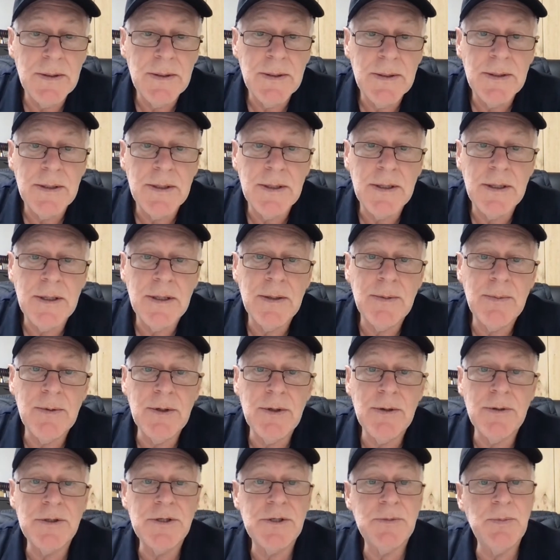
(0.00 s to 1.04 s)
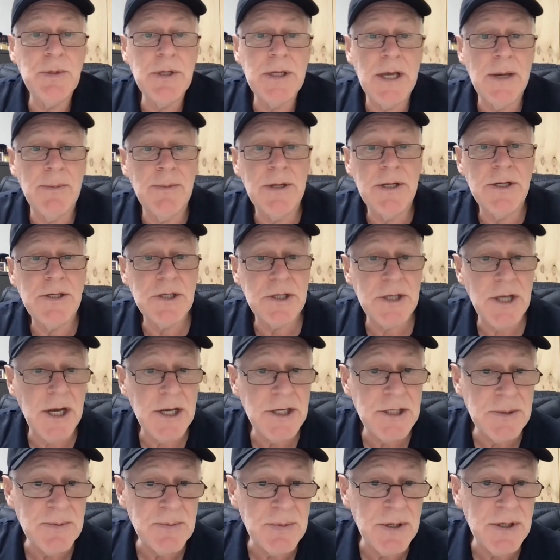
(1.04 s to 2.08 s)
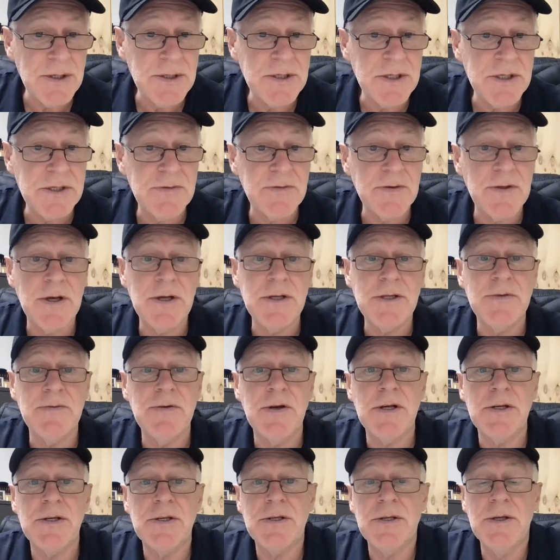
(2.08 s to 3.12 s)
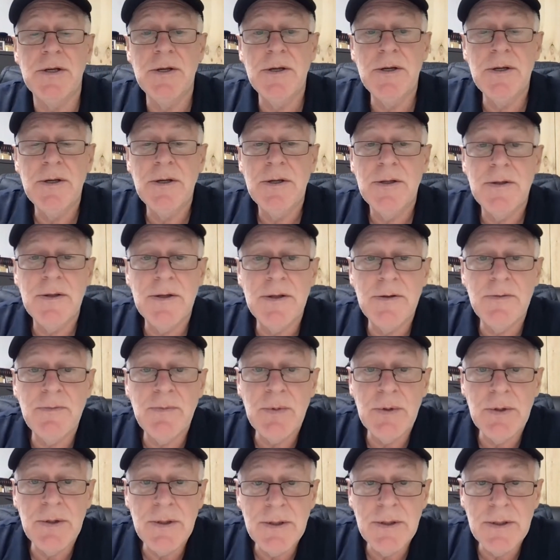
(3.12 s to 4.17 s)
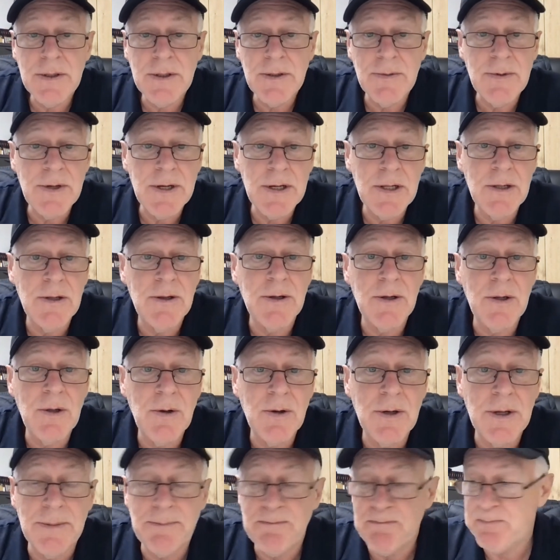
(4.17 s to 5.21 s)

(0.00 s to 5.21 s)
where it's become an education process for those of us that have been around a lot longer.